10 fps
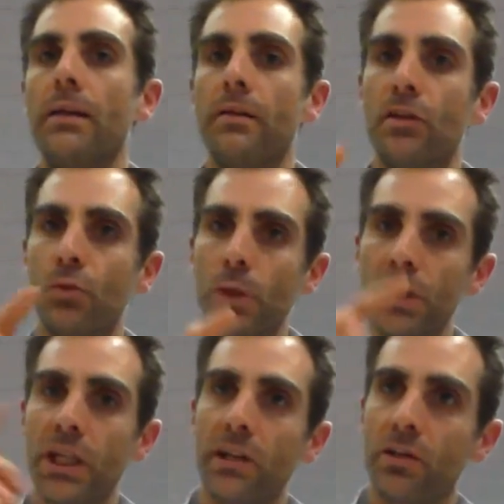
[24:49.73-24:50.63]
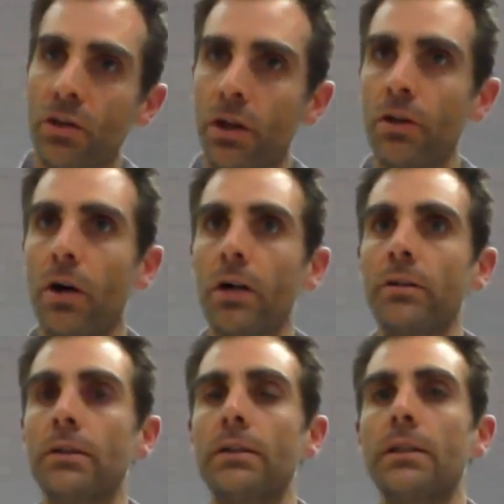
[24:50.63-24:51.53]
the switch gets turned
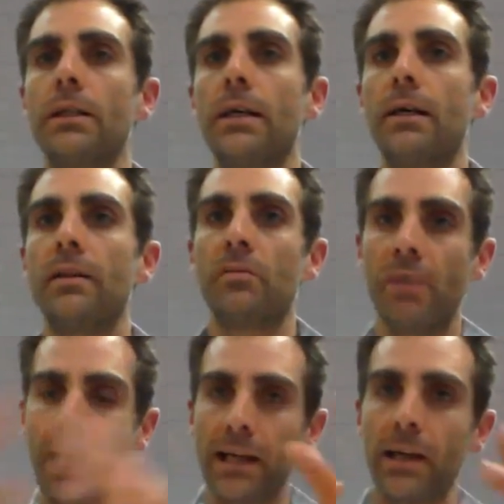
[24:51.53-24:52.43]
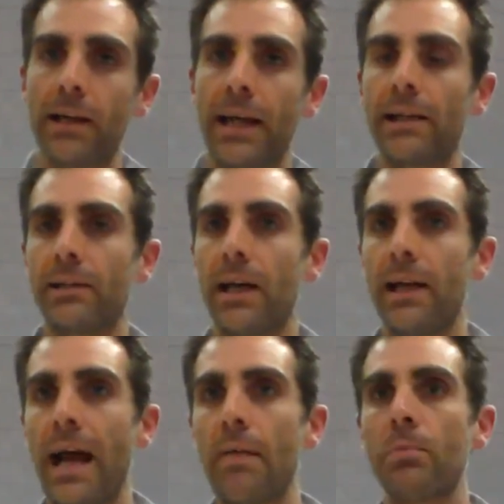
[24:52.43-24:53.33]
on, This molecular cascade
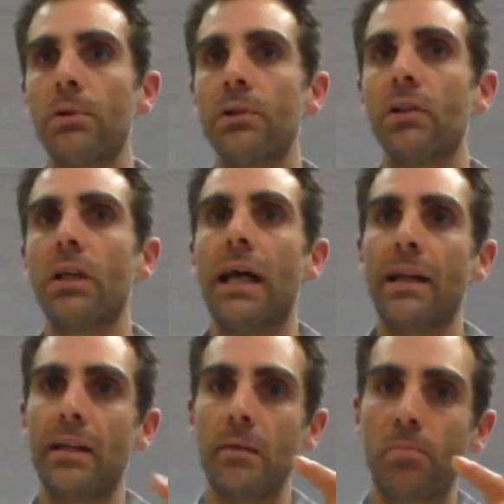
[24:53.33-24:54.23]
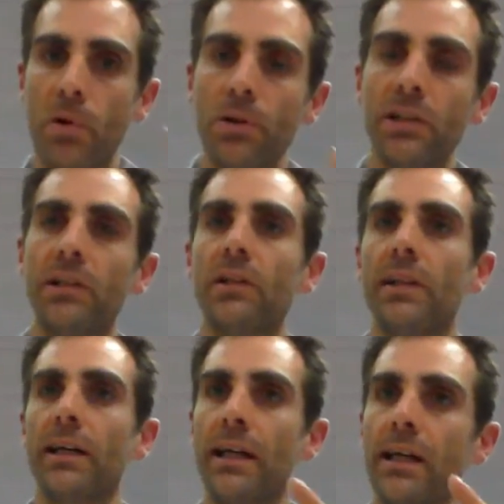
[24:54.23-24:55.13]
happens, and the processes
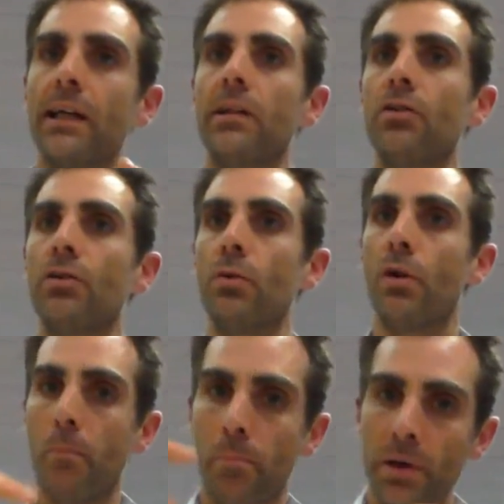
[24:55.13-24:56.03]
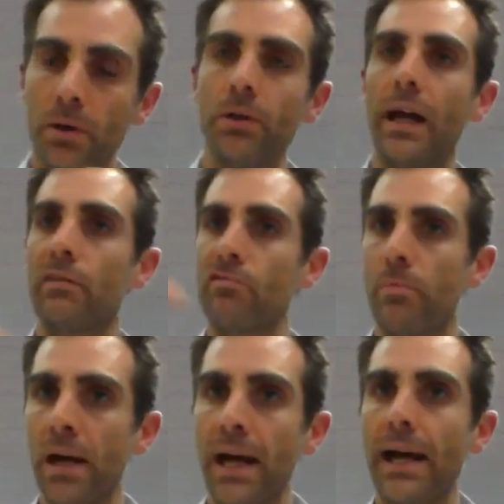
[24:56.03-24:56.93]
that kick in to build and
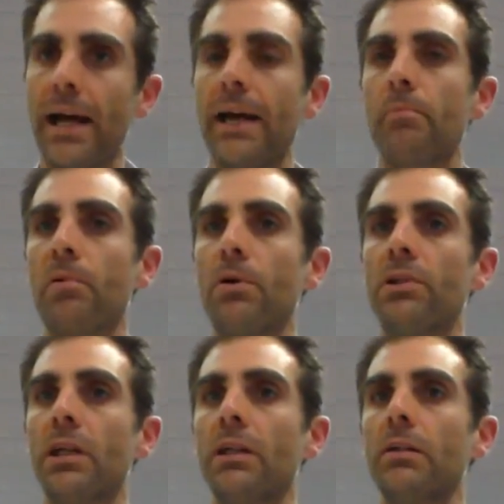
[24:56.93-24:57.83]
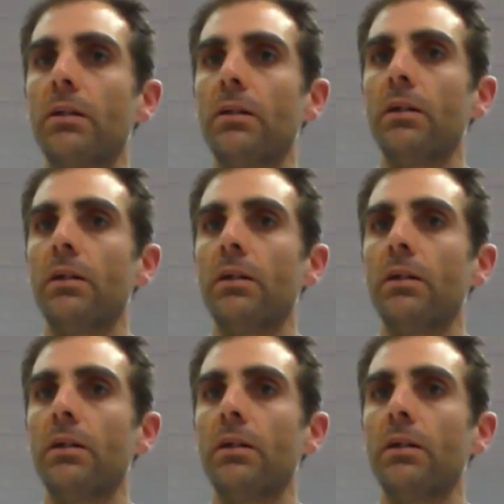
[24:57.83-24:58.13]
repair protein